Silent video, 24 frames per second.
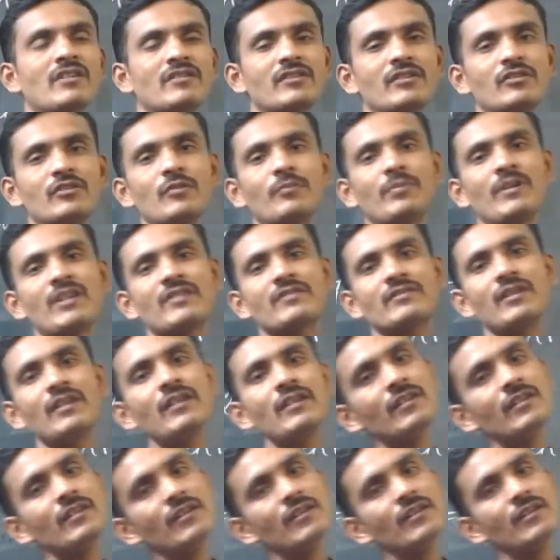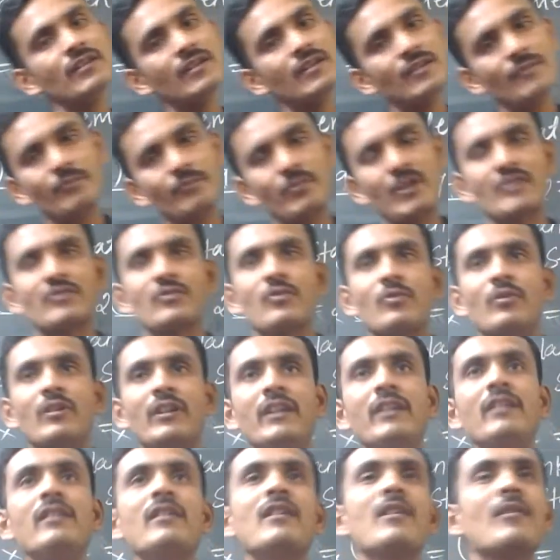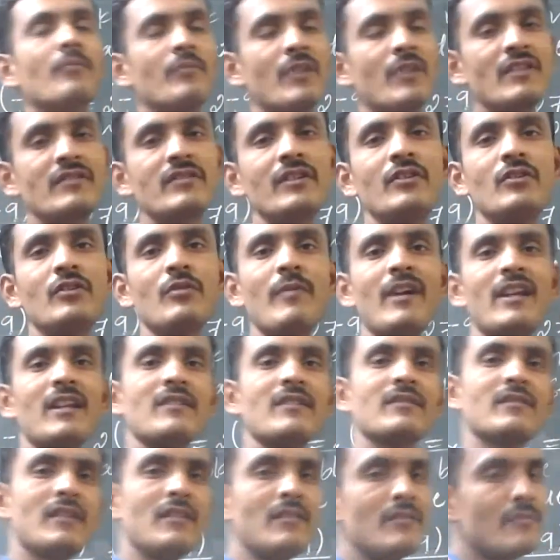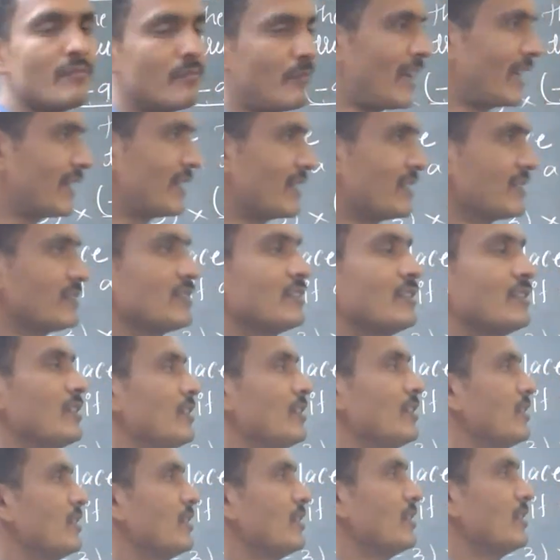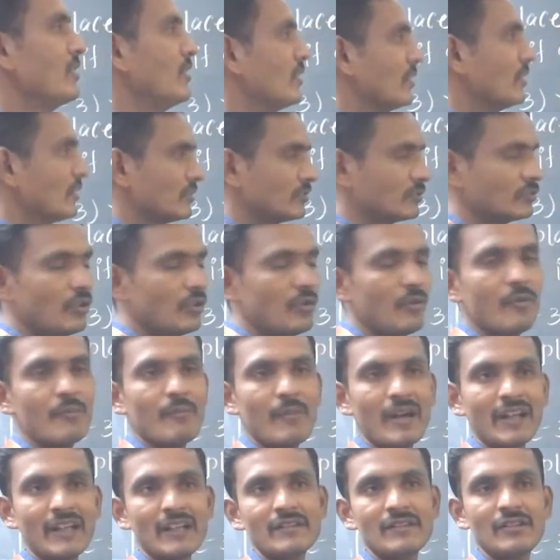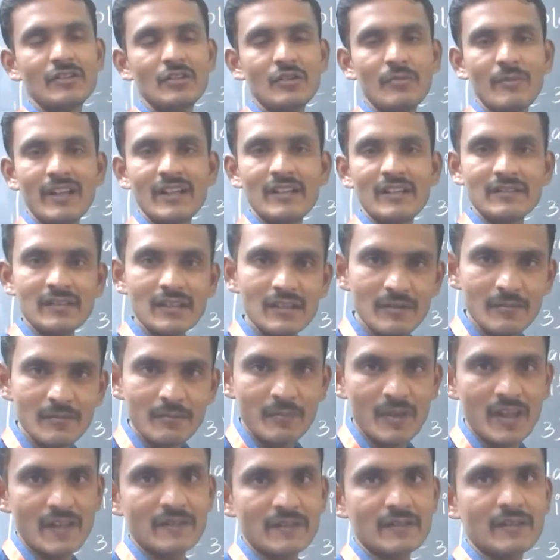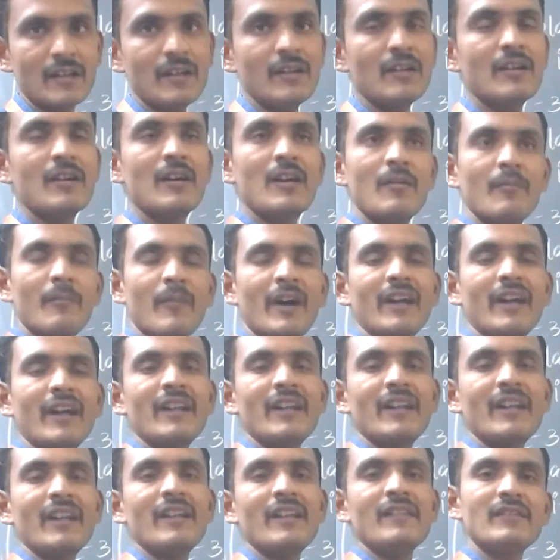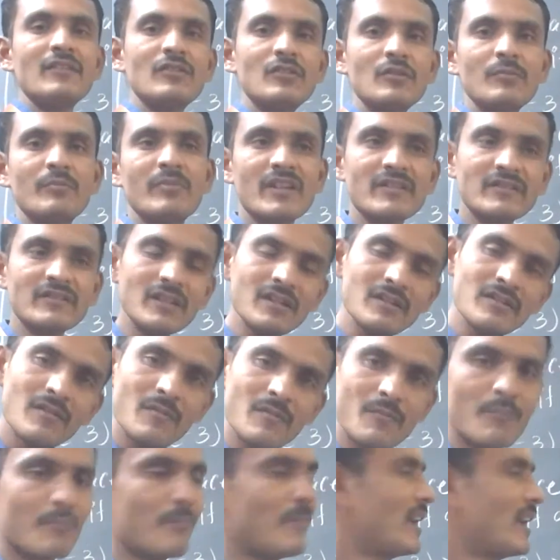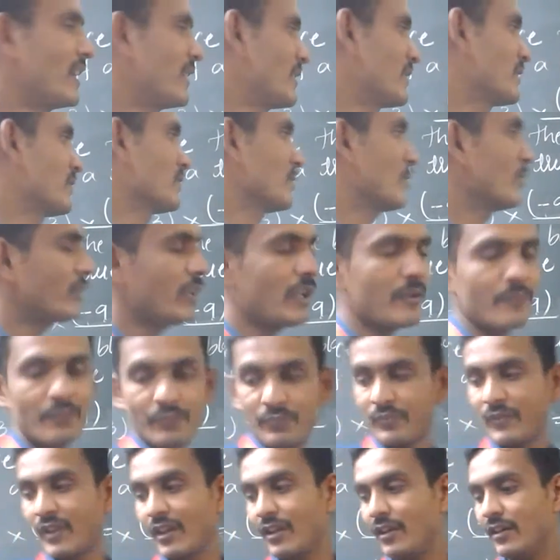Plus into plus plus only. Plus into minus minus. So minus into minus plus. Minus into plus minus. Okay.